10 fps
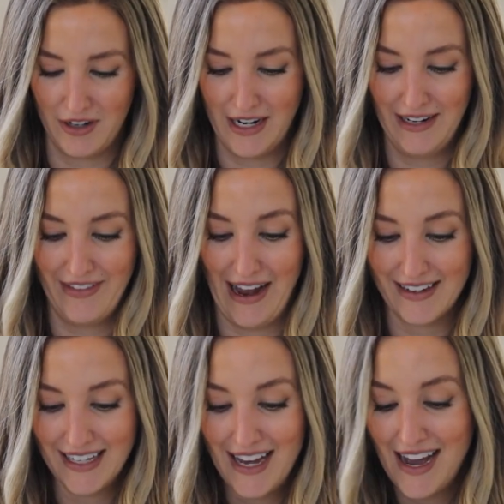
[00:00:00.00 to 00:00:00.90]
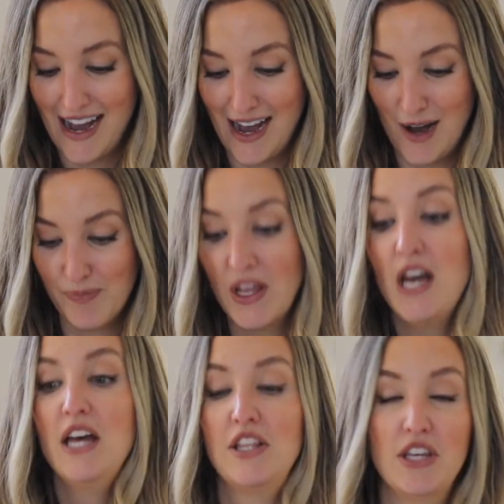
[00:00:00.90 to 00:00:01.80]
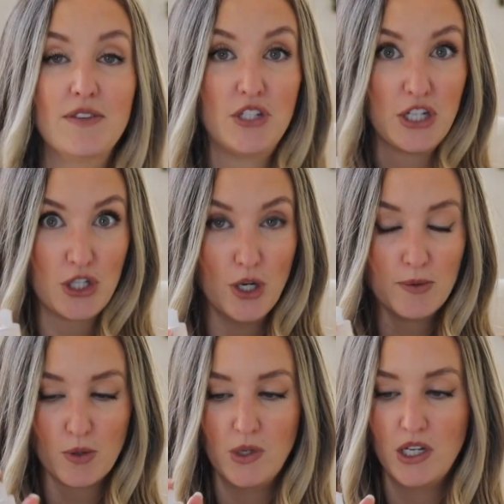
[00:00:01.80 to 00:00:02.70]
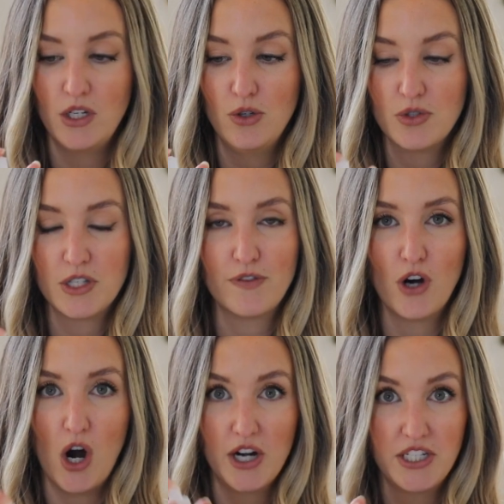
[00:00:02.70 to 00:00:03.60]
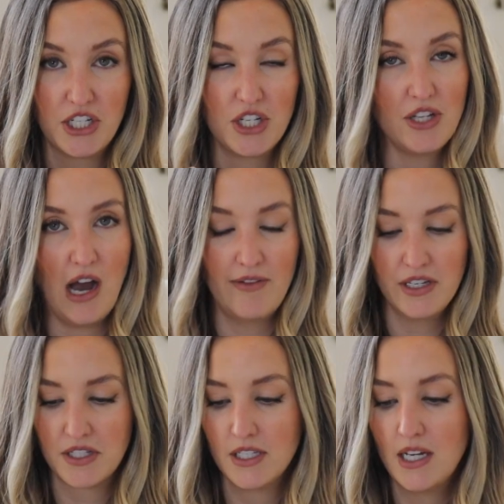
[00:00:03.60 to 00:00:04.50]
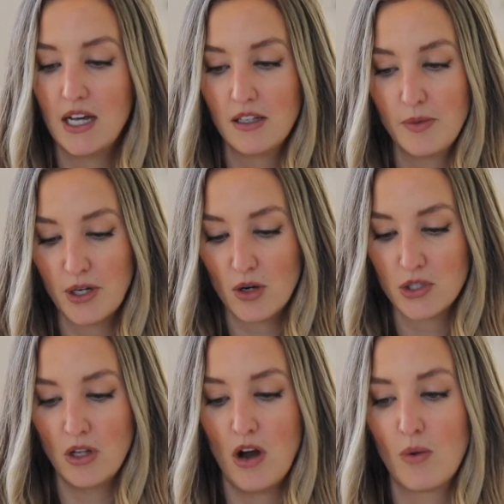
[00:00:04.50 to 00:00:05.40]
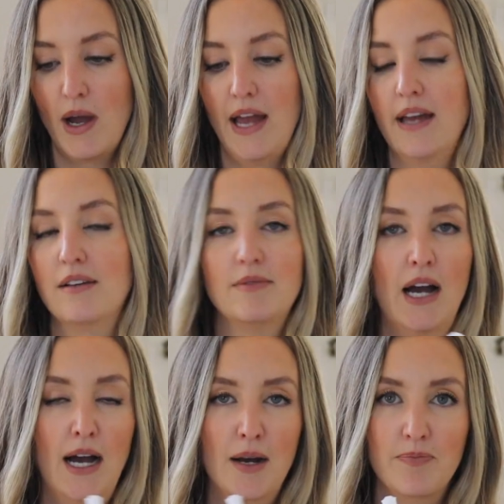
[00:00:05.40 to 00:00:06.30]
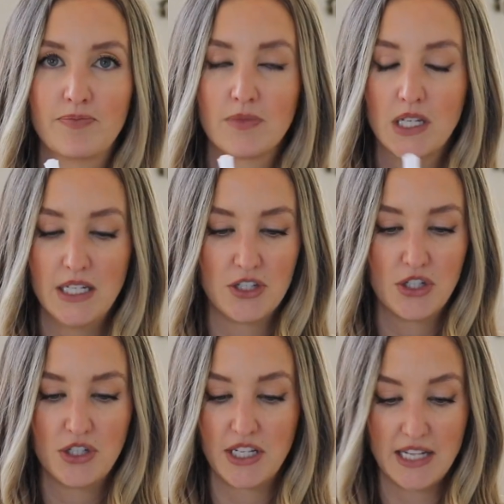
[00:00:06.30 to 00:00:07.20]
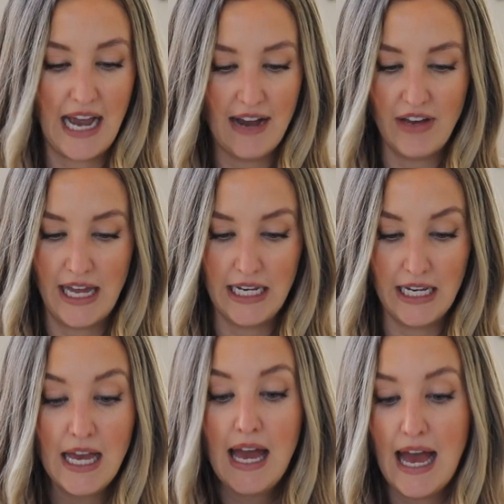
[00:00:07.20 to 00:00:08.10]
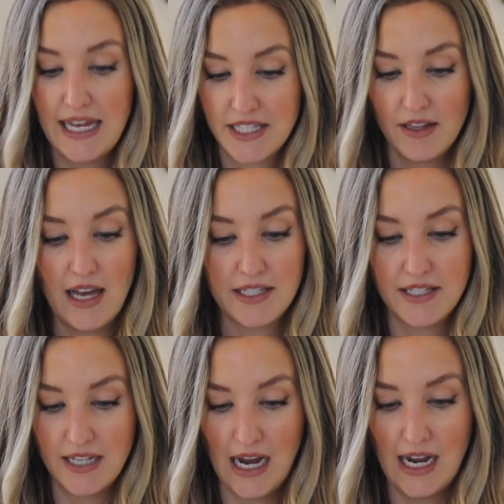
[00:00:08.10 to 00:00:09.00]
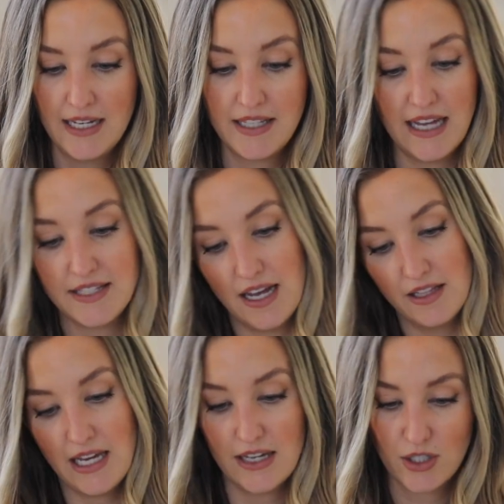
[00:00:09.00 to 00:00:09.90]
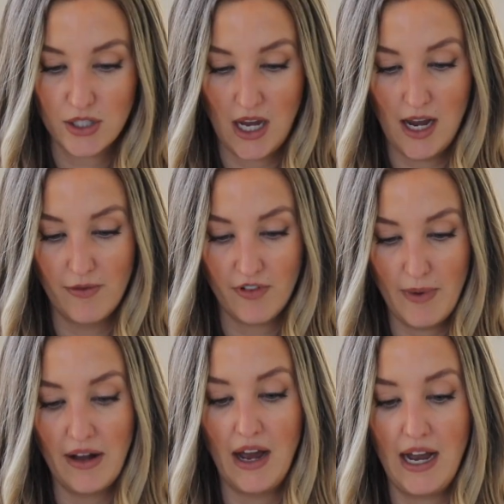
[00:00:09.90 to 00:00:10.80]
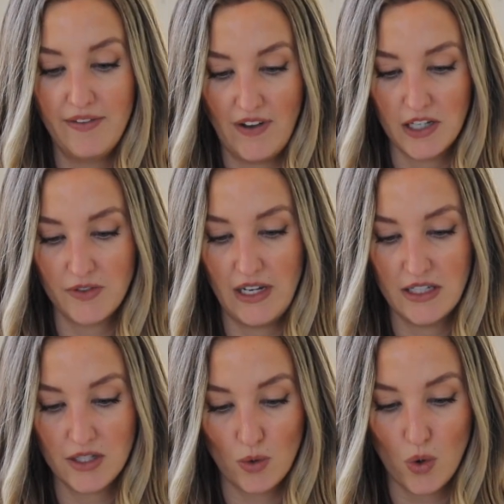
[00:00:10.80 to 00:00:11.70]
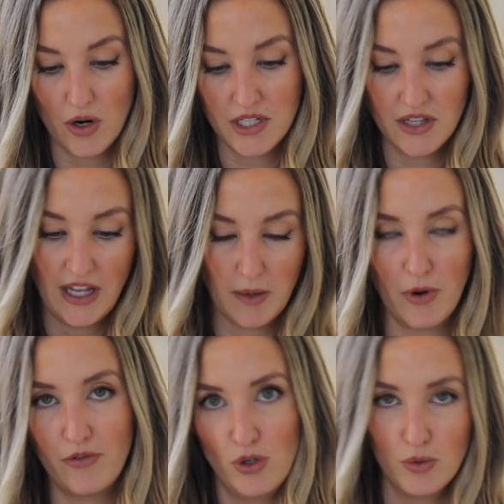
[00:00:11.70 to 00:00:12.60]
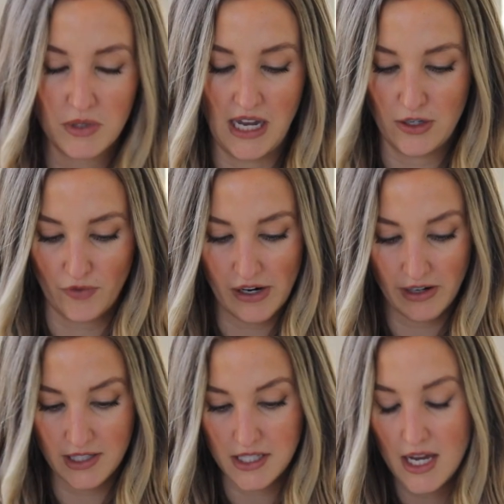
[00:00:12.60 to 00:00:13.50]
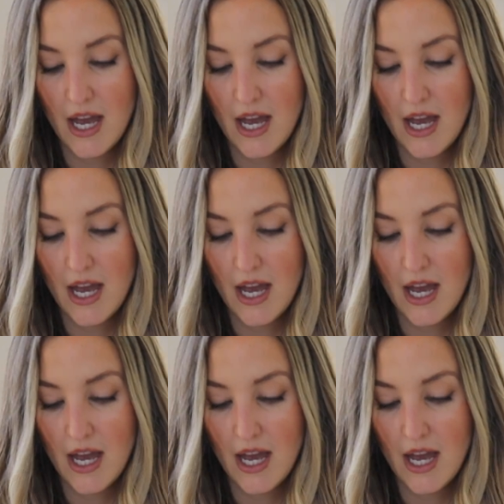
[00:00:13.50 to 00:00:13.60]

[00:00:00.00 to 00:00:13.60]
any of that. Um, thieves dish soap. So we use this for our dishes, obviously. A little bit goes a long way. Um, it doesn't have any SLS dyes, SLES, um, formaldehyde, phosphates, or synthetic perfume slash fragrance.